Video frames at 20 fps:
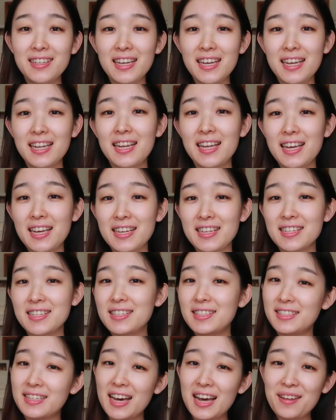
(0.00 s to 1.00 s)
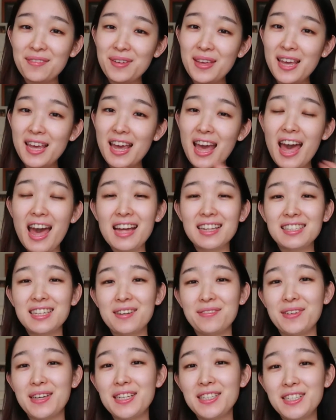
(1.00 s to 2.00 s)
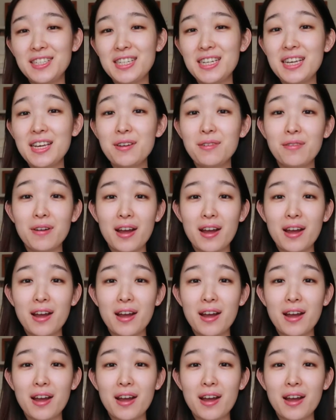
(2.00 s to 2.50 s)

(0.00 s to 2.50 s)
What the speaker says: It is Dabi at Dabeenchi,